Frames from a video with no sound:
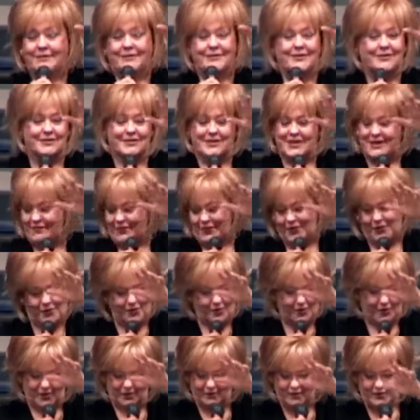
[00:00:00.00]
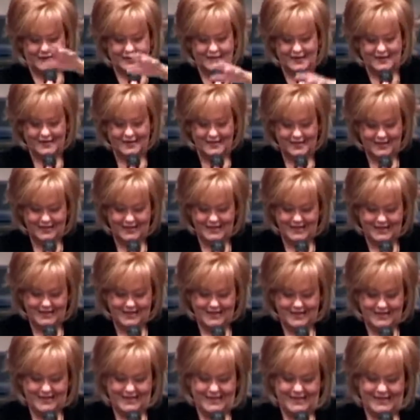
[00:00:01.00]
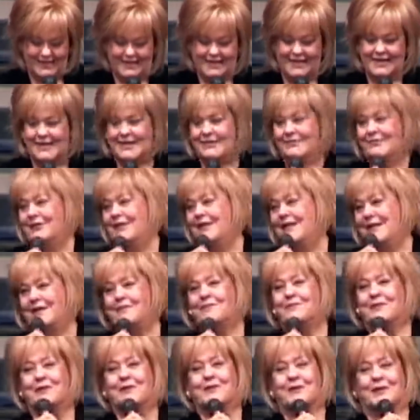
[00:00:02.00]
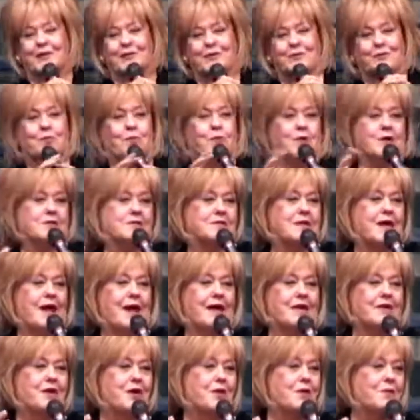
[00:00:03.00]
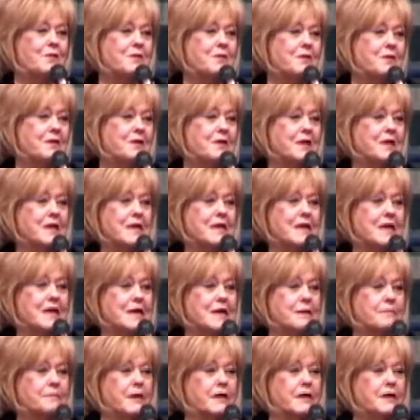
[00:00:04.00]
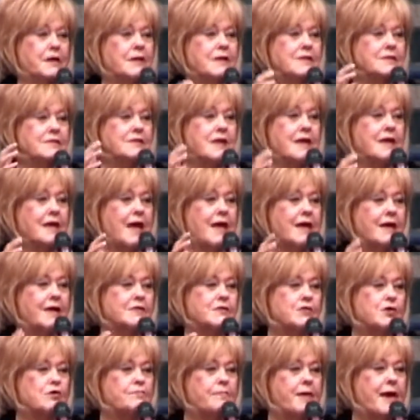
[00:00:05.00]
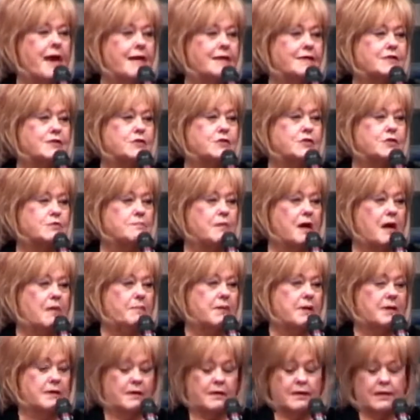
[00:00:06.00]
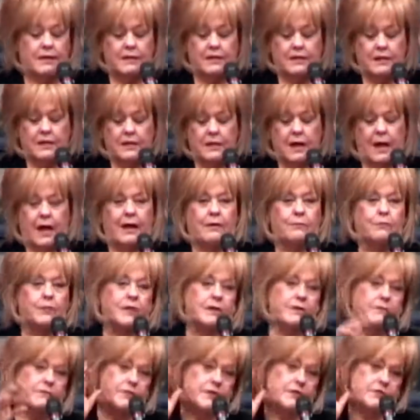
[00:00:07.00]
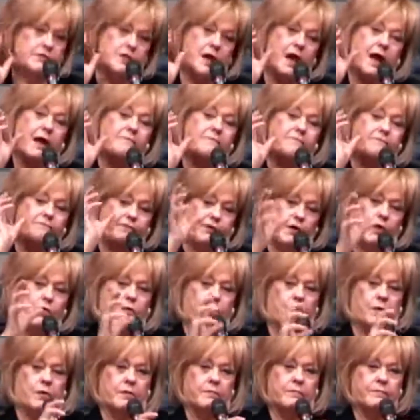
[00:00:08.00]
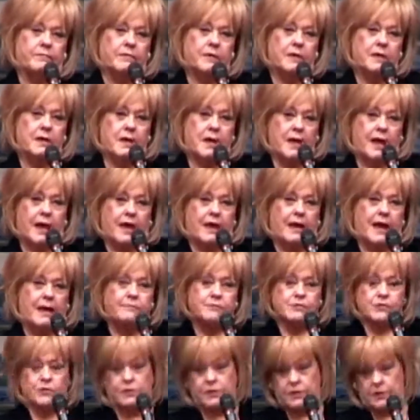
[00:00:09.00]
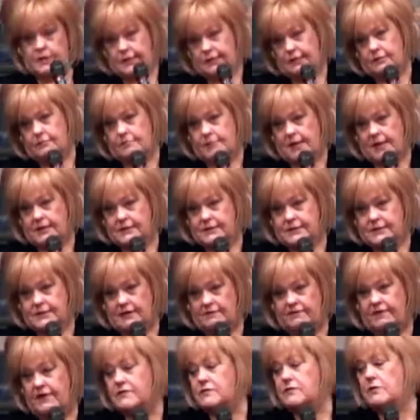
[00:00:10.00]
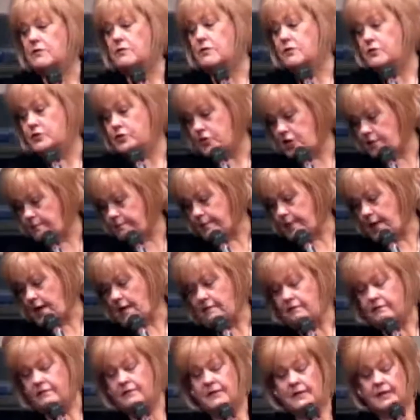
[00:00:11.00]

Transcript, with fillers: you never heard of it. We lived in Detroit, so I know. But he said, I got so mad at you, Mama. I went on the top floor and I was going to kill myself. I was going to jump off.